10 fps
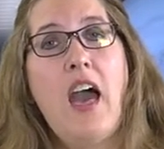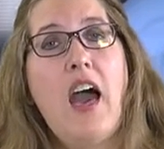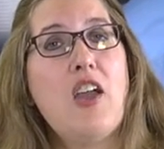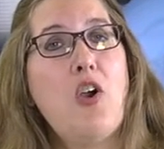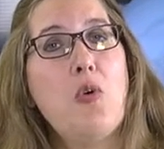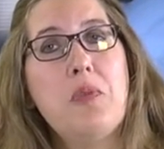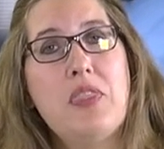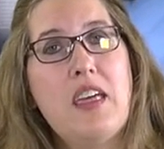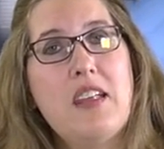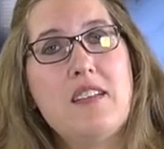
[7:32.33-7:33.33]
I hope
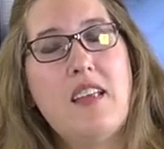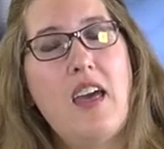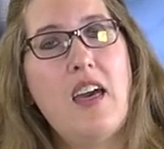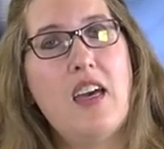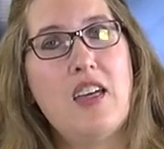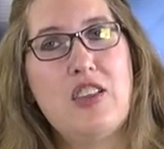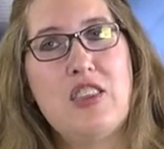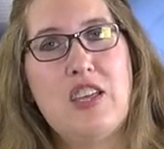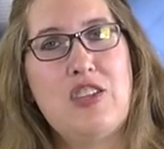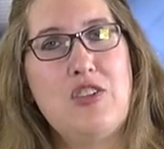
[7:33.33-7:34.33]
that
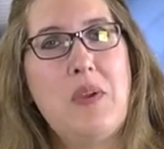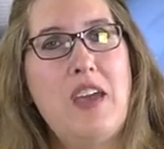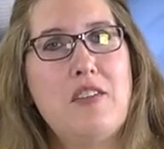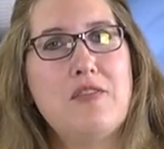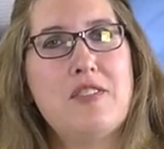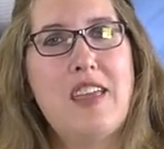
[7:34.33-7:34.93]
that you have